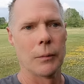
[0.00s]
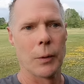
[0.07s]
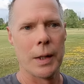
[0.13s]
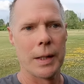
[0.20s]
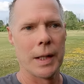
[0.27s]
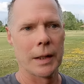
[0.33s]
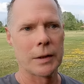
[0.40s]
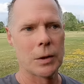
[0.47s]

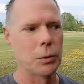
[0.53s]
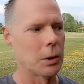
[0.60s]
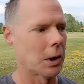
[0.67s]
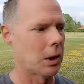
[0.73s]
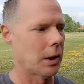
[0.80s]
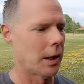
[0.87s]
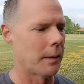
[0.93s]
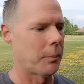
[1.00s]
right next to a
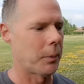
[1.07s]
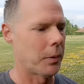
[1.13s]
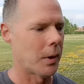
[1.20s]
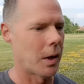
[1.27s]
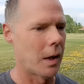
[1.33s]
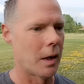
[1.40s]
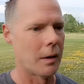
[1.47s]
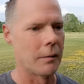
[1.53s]
clip
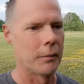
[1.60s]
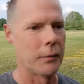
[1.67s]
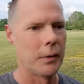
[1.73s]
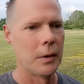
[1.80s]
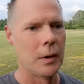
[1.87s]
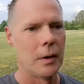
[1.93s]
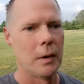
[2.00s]
of